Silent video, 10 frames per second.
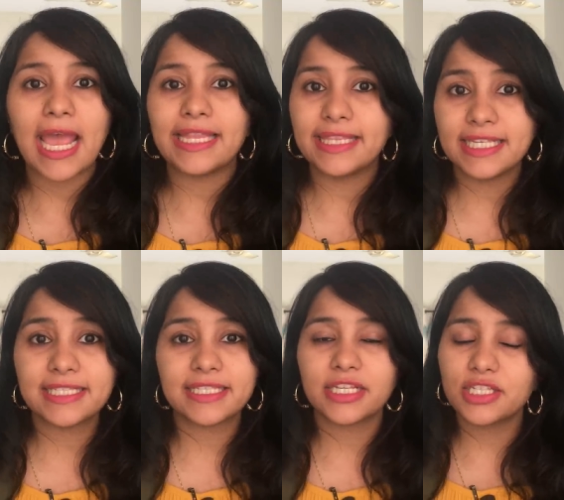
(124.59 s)
And
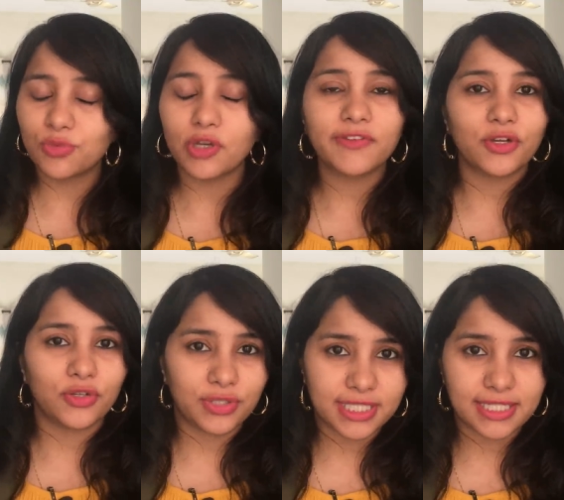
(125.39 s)
this is what we're
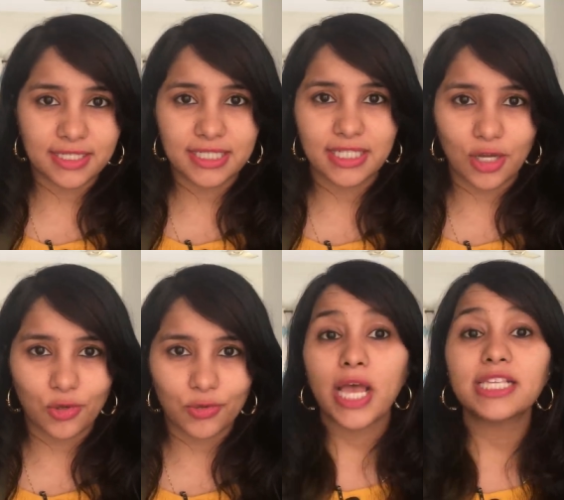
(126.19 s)
going to discuss
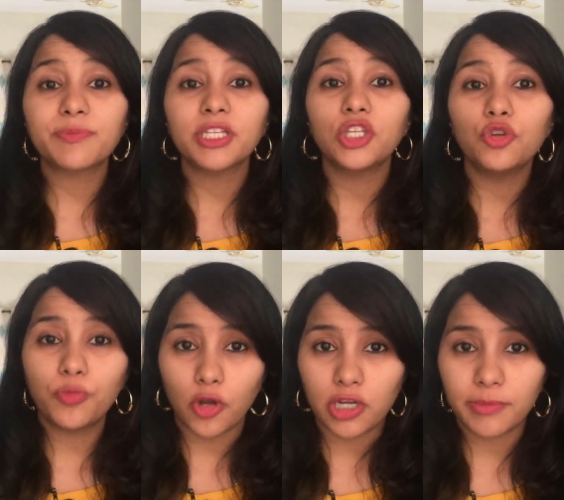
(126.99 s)
now. So as per the
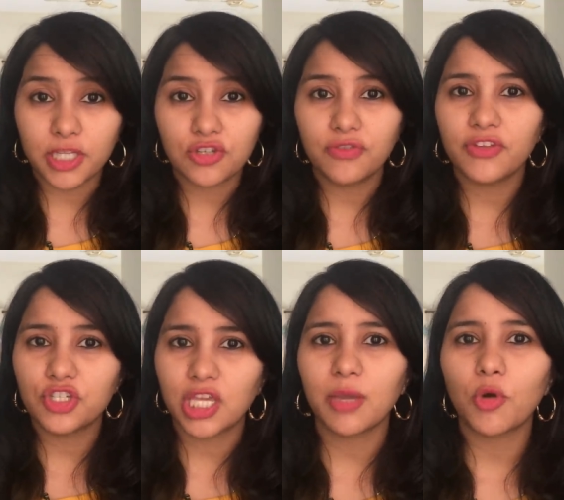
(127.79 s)
new proclamation,
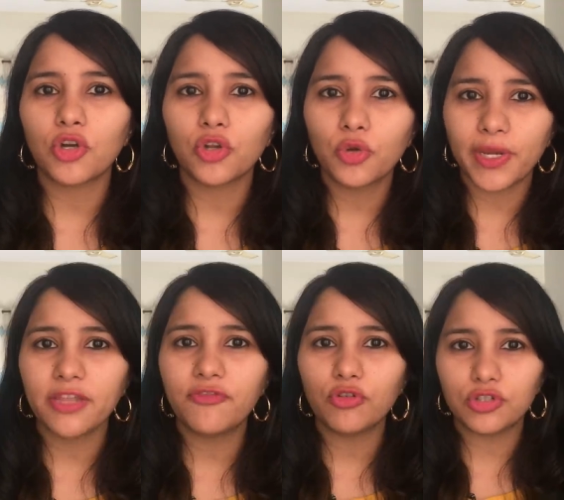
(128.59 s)
which came out on
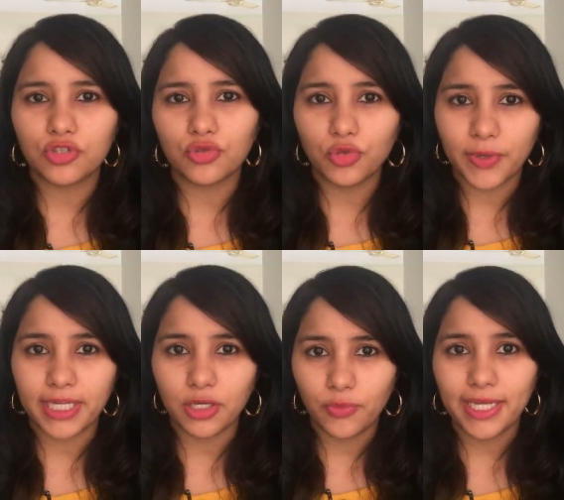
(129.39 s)
24th June
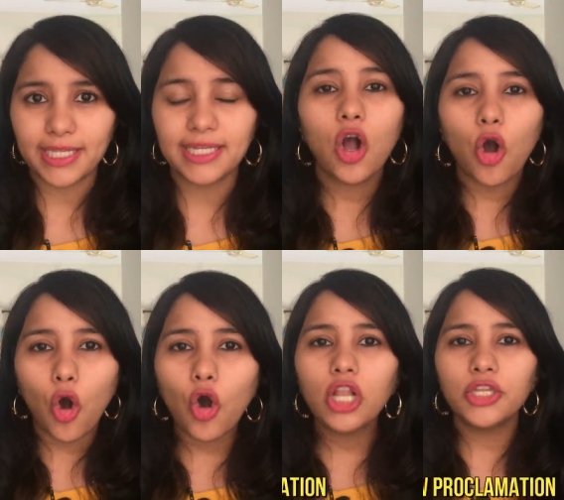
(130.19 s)
2020,
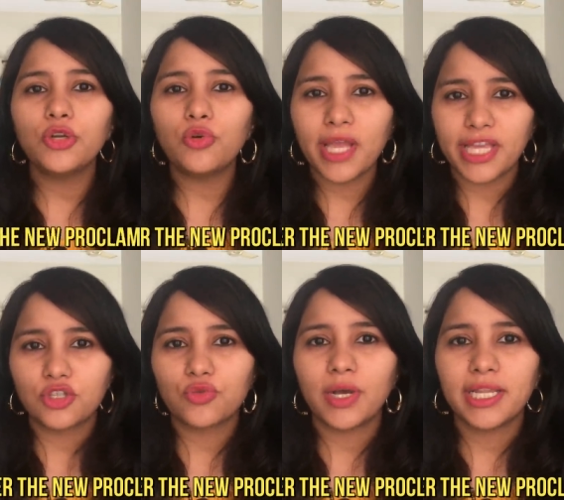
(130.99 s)
all new
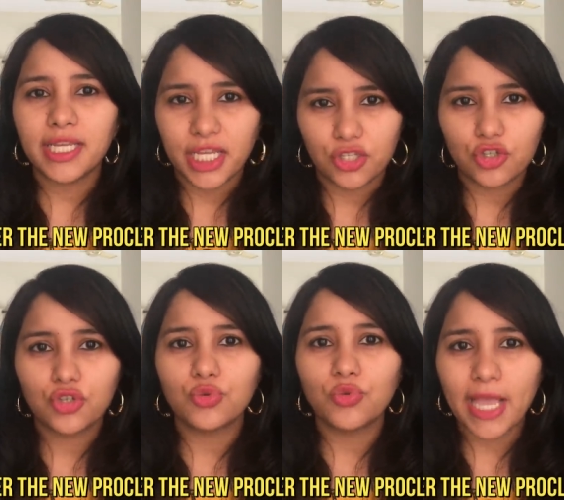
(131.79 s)
H1,
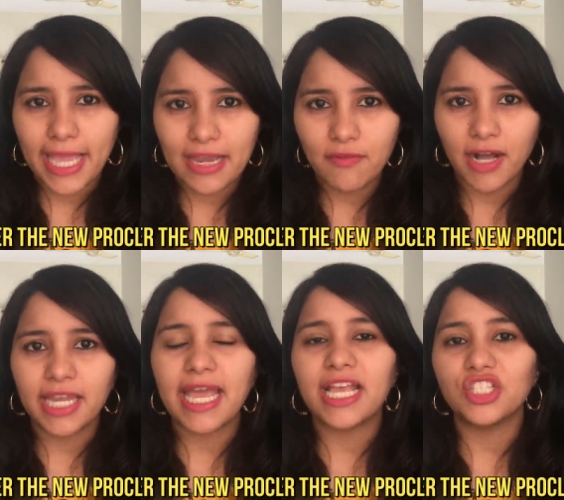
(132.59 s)
H2,
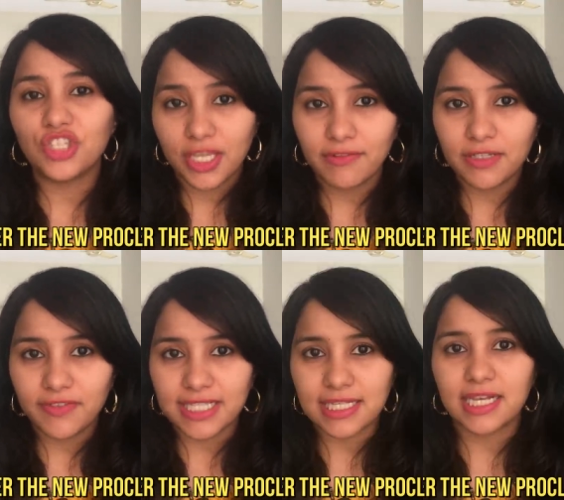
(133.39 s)
L1 and
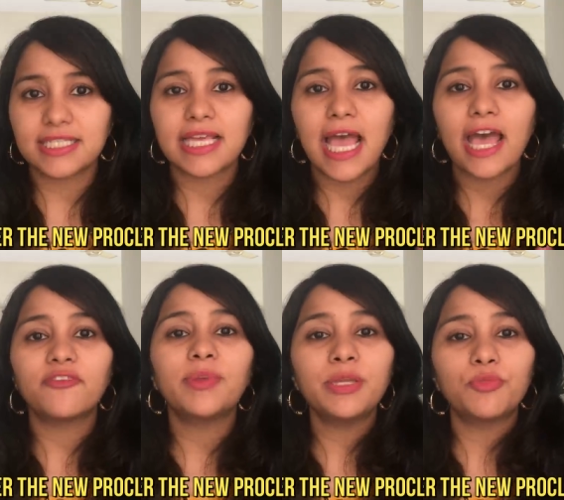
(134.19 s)
J1 visas
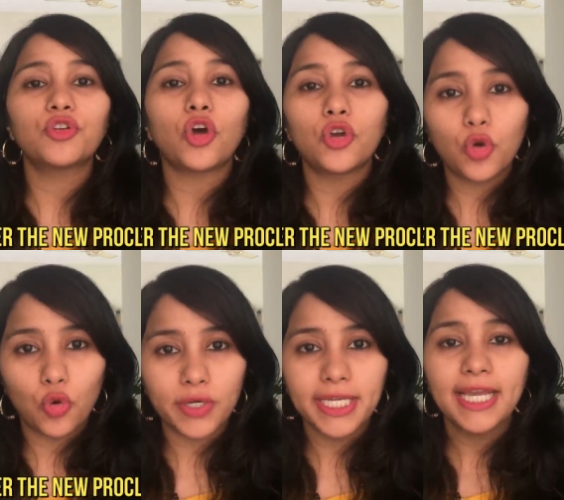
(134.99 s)
have been put on
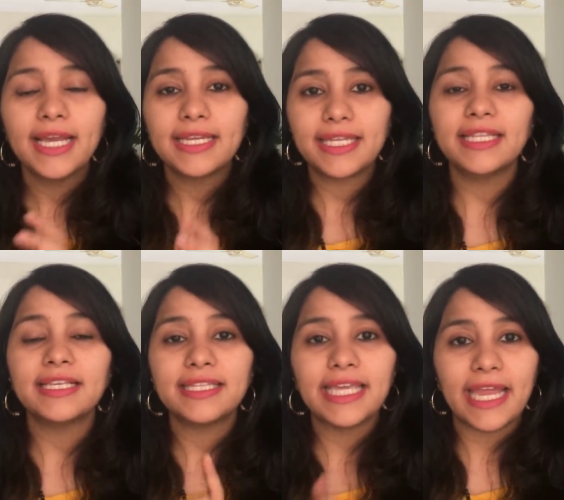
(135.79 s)
hold till
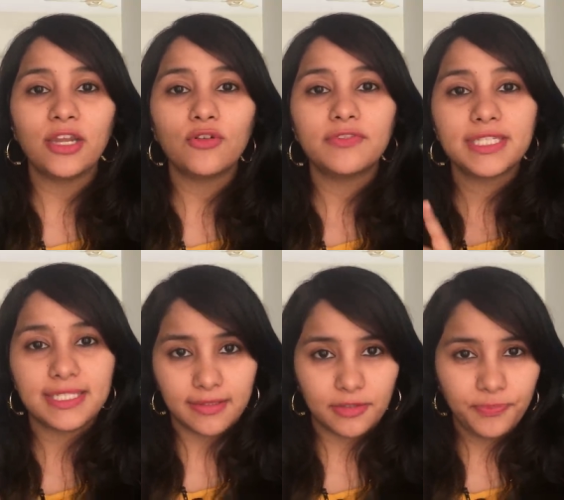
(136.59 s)
the end of this
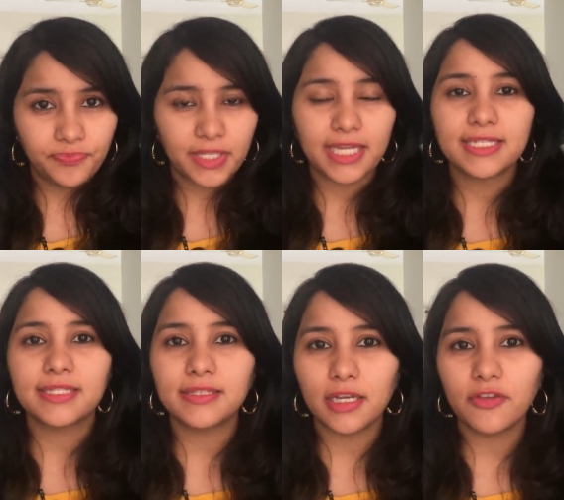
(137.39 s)
year, that is
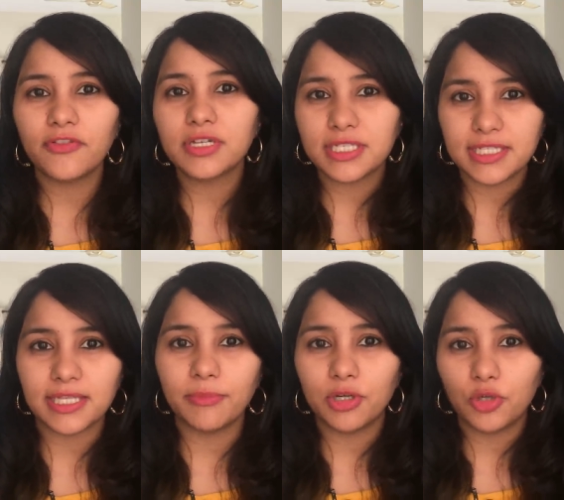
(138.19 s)
till 31st
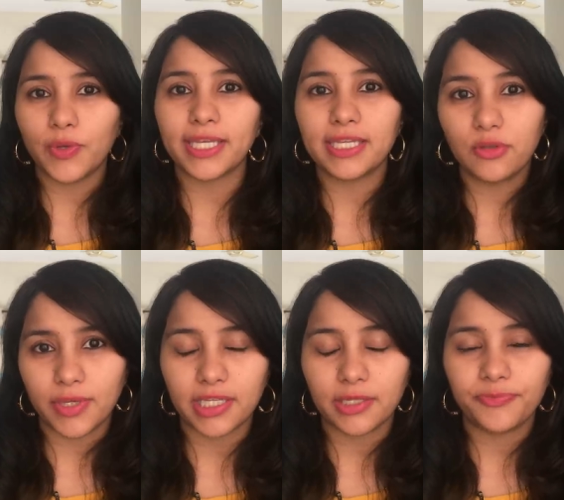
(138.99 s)
December
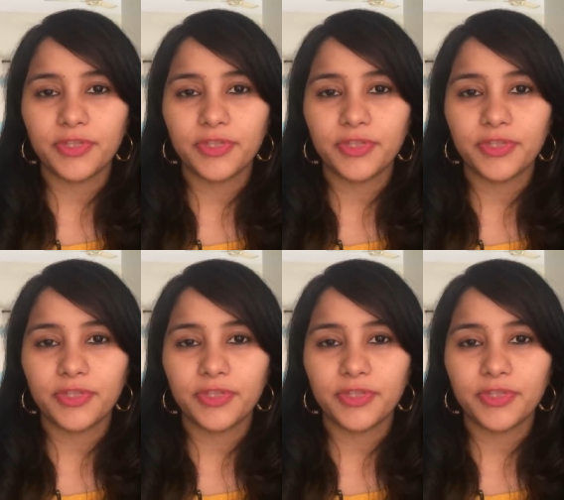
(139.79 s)
2020.